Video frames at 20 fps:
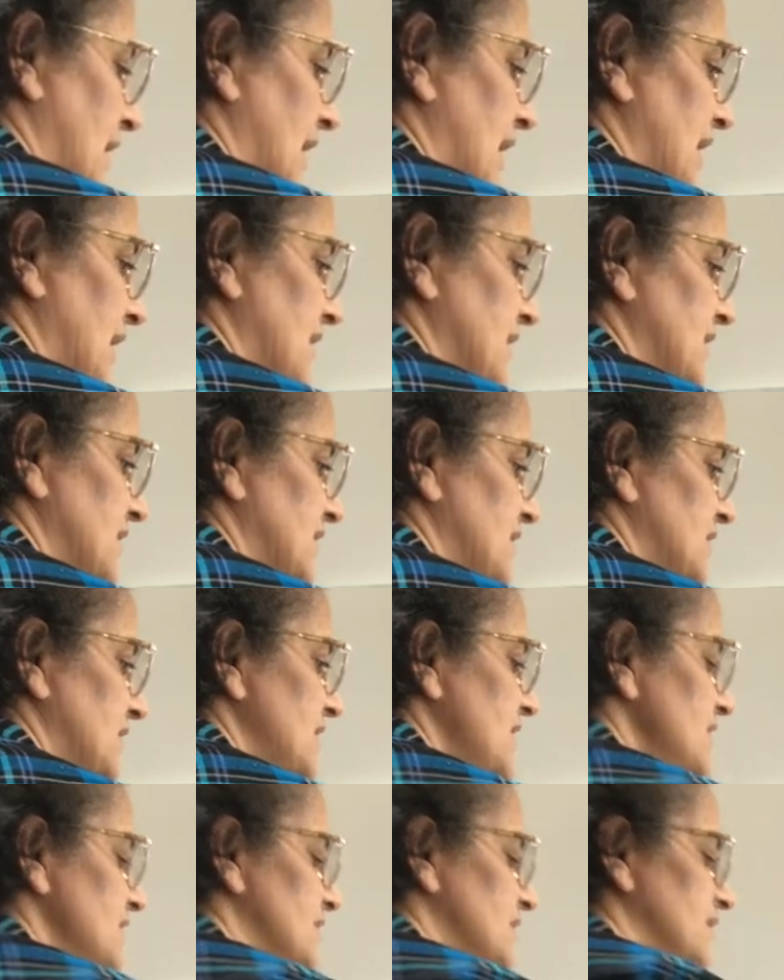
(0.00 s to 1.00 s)
and this
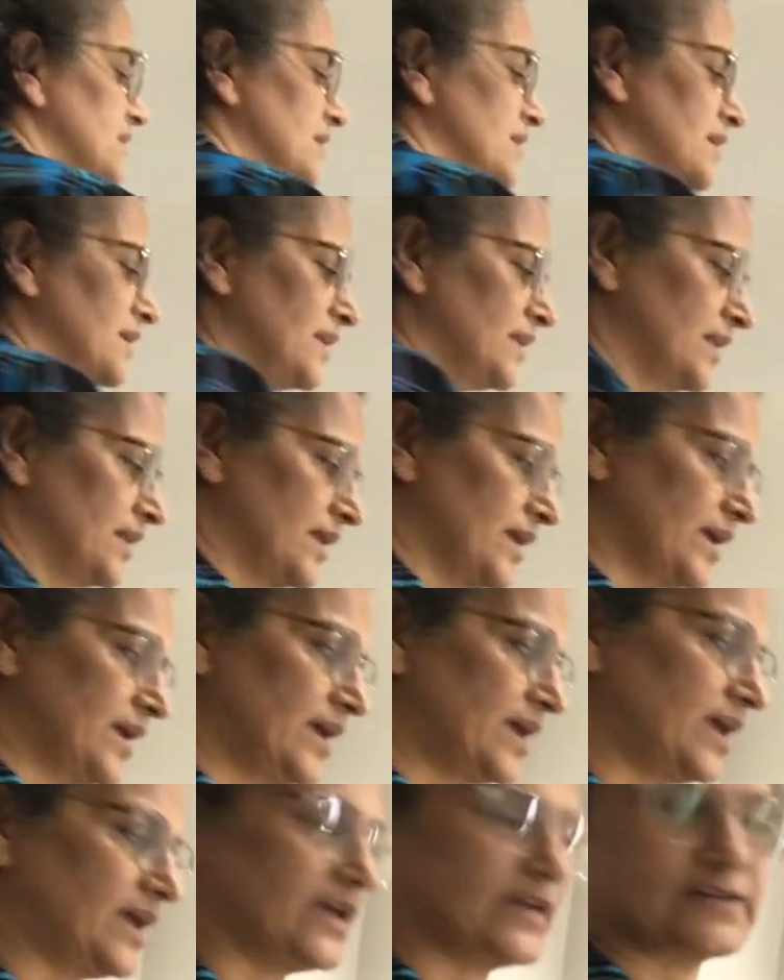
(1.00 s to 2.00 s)
is
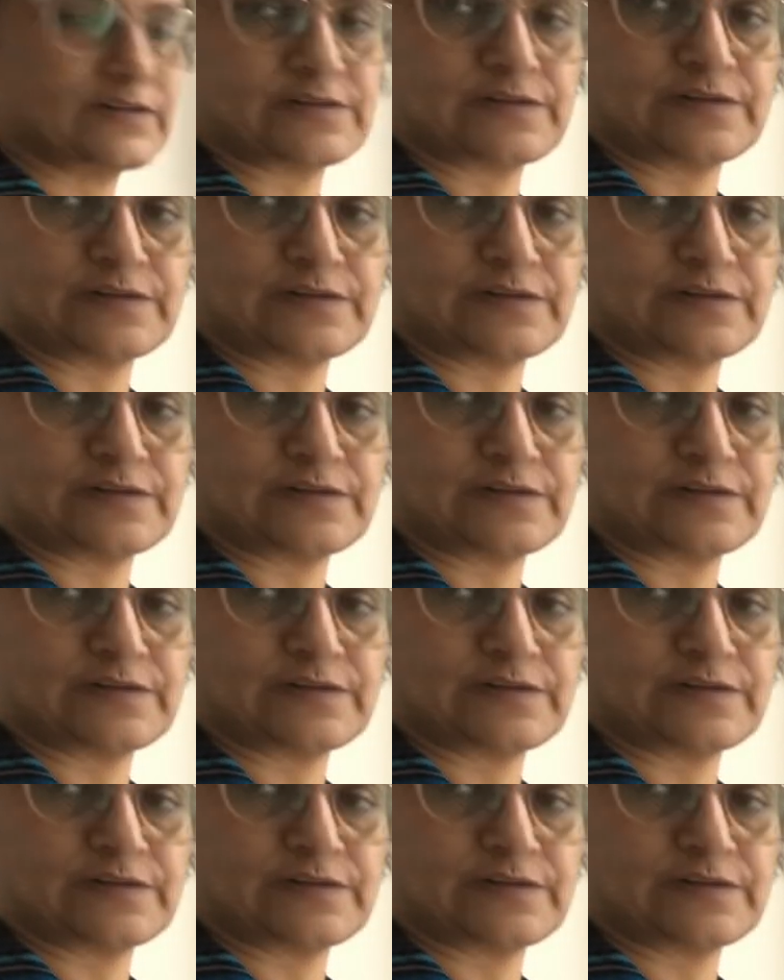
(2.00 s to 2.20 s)
8.